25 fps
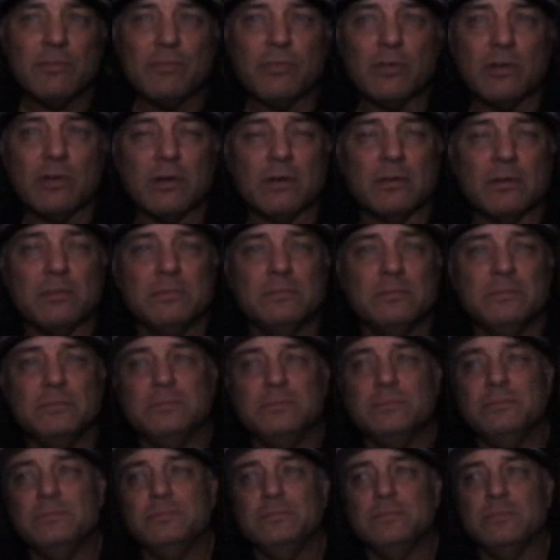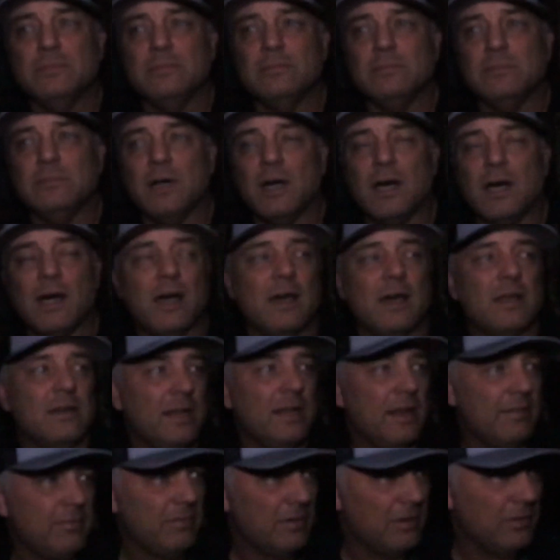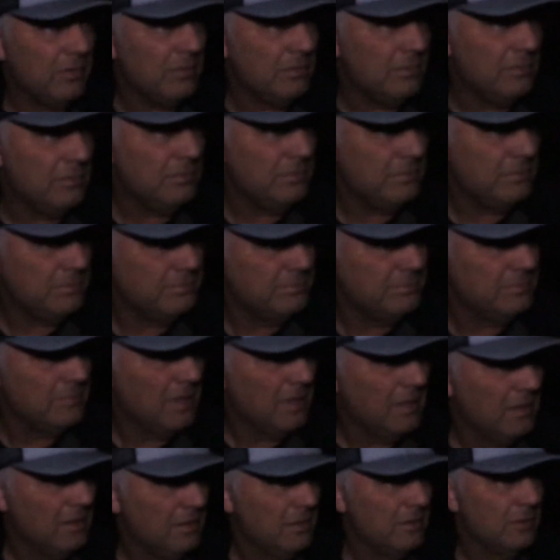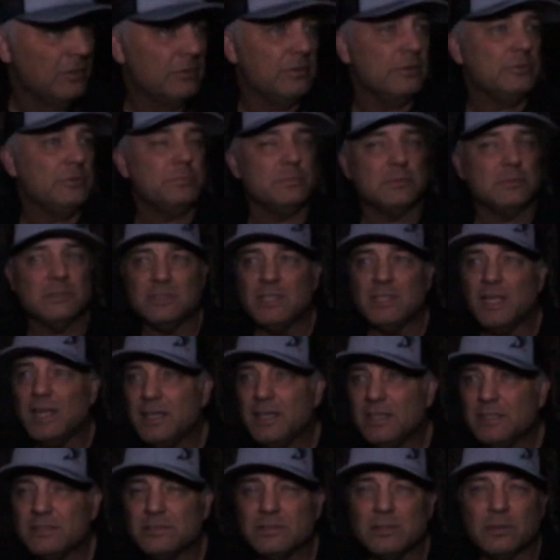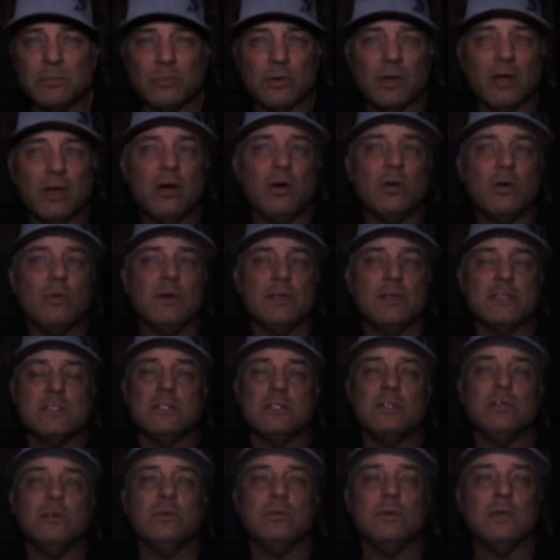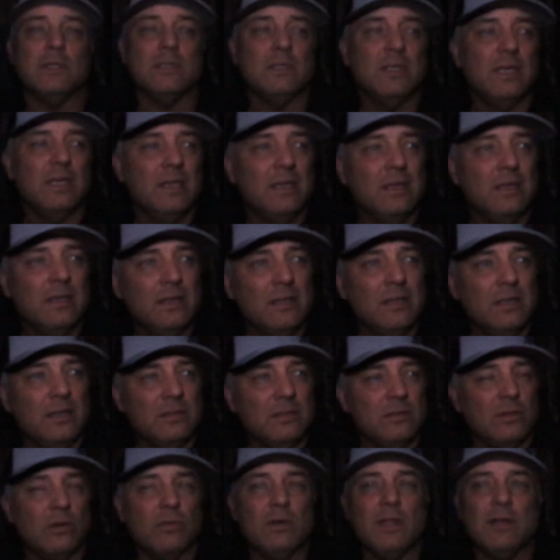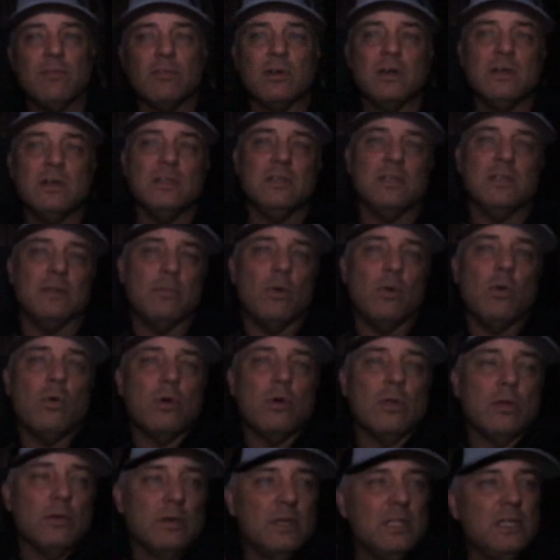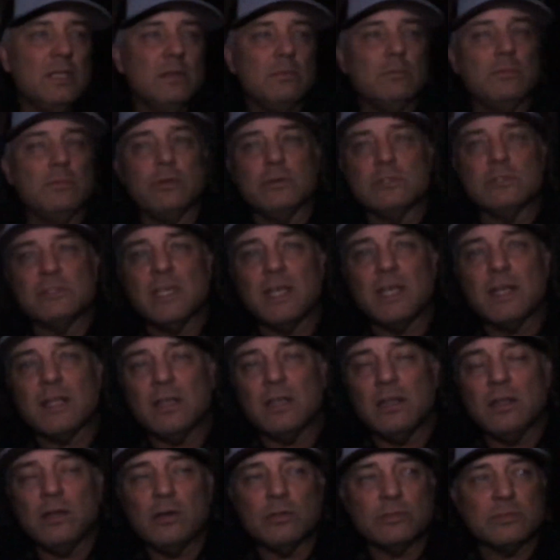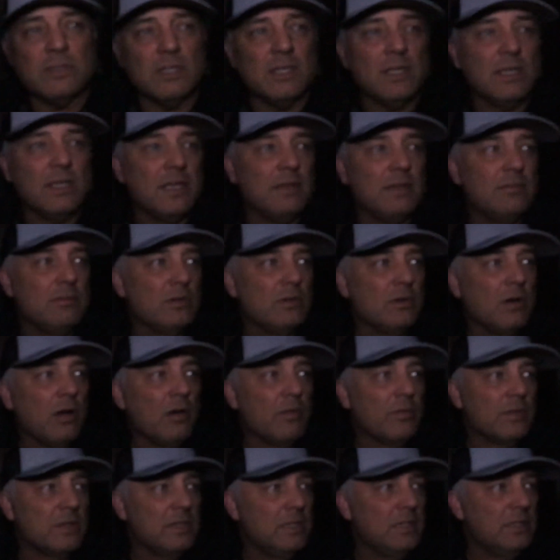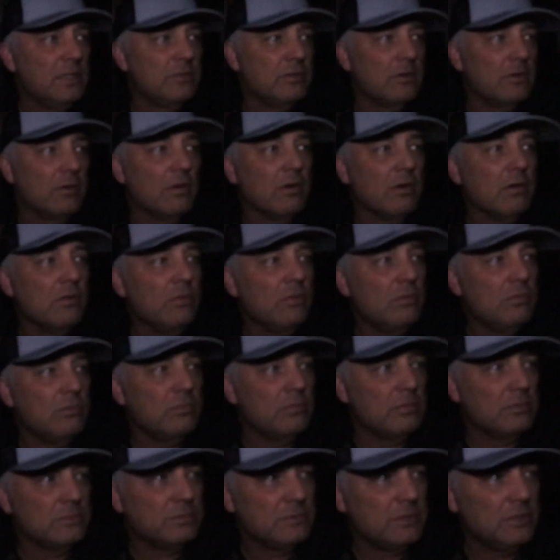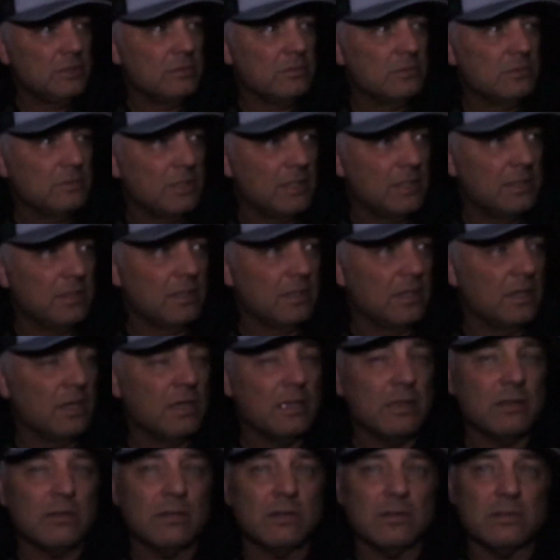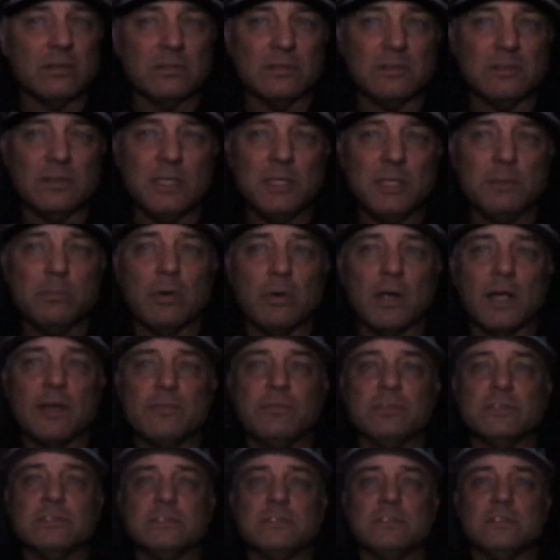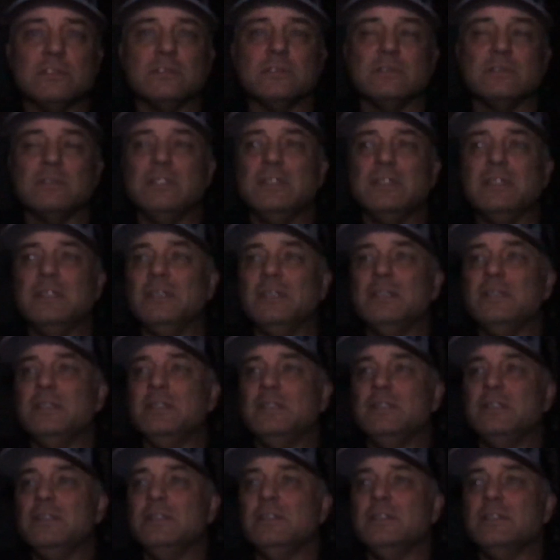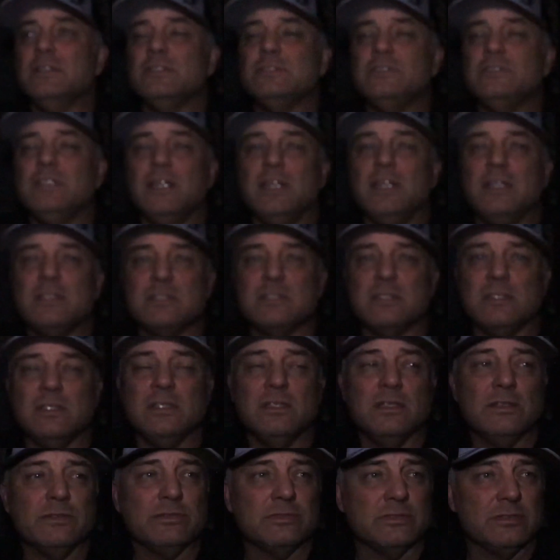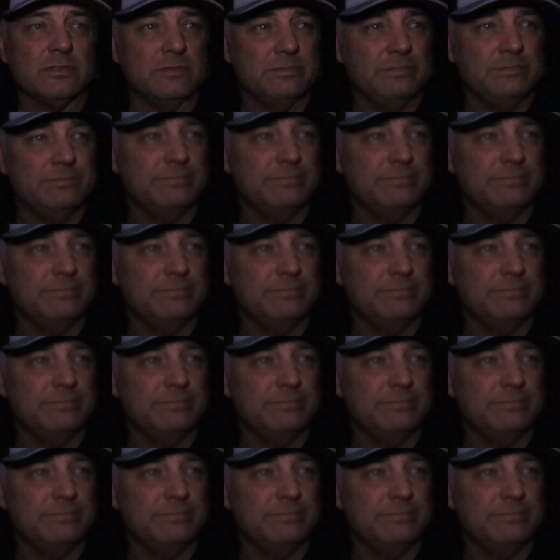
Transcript: for a hot afternoon. Christmas Day, something we always do. We don't ever hunt in the morning and get up and do the Santa Claus thing. Even though all the kids are grown, we'll still get together and eat breakfast and exchange gifts.